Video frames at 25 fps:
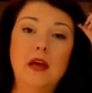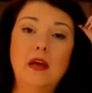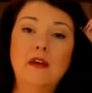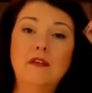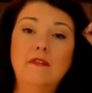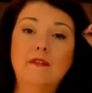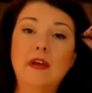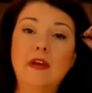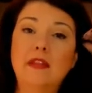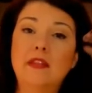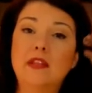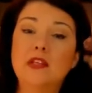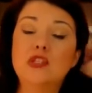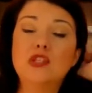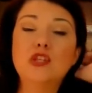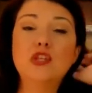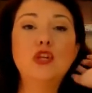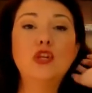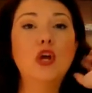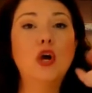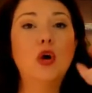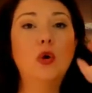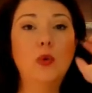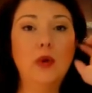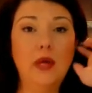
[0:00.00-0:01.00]
Faith is
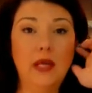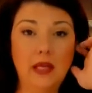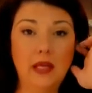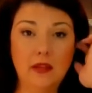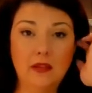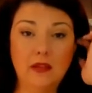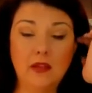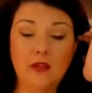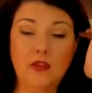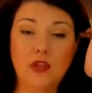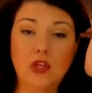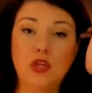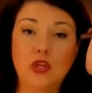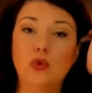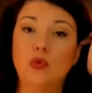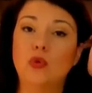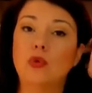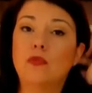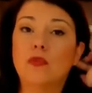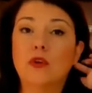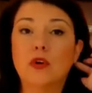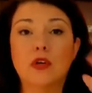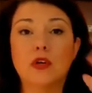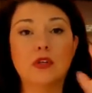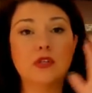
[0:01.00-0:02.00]
knowing that the
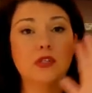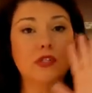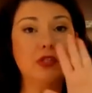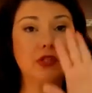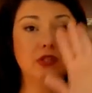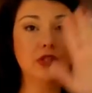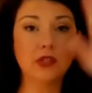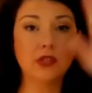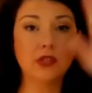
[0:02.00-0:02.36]
universe